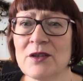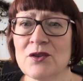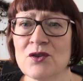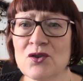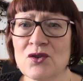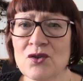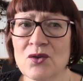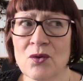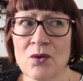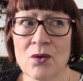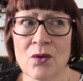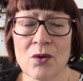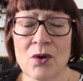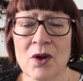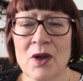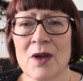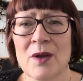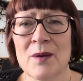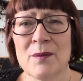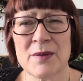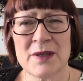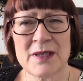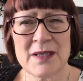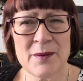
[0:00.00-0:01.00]
sure,
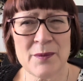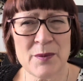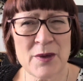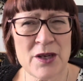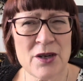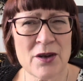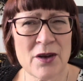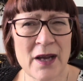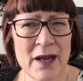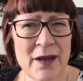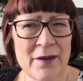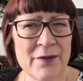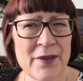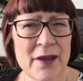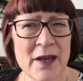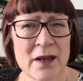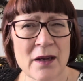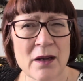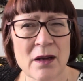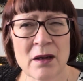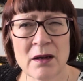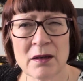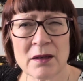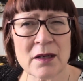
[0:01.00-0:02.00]
but did we not have that
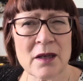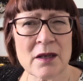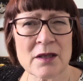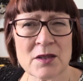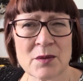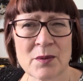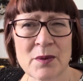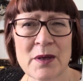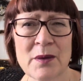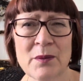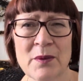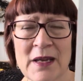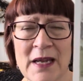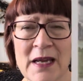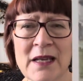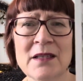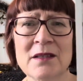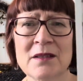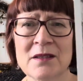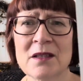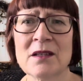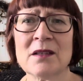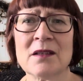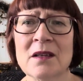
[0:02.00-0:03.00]
card last week? We had,
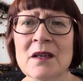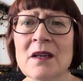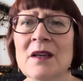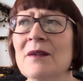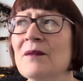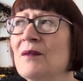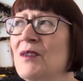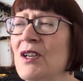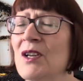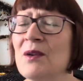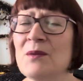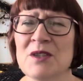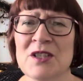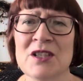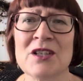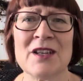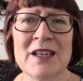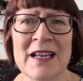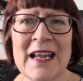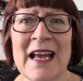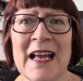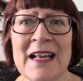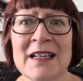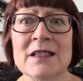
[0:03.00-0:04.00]
we
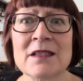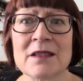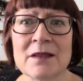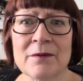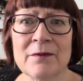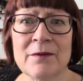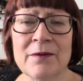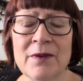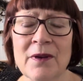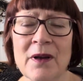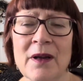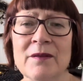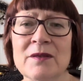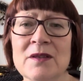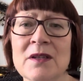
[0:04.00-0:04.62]
certainly had some fives